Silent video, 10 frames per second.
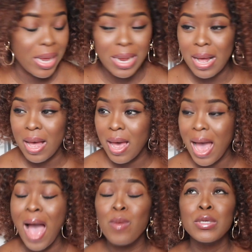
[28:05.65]
Like,
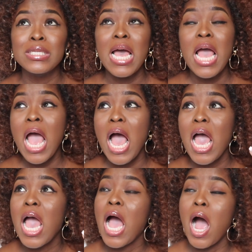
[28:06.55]
I was
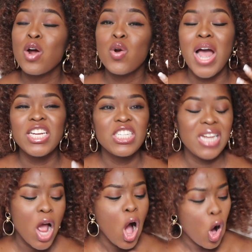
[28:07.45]
crying. She's
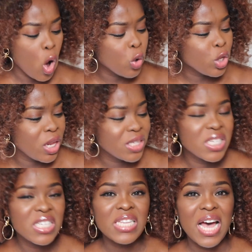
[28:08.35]
like, oh, you need to
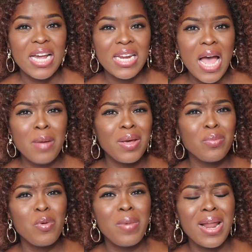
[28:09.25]
sign. I'm like,
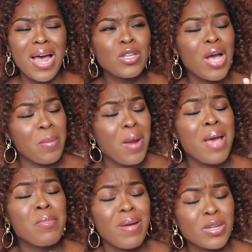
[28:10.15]
woman, I
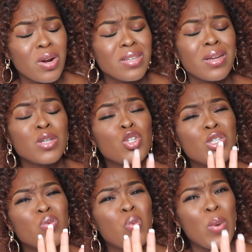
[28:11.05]
remember I told her, like,
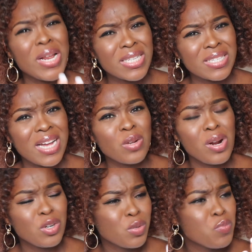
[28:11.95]
just wait. I told
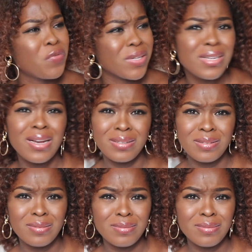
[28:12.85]
her, just move aside.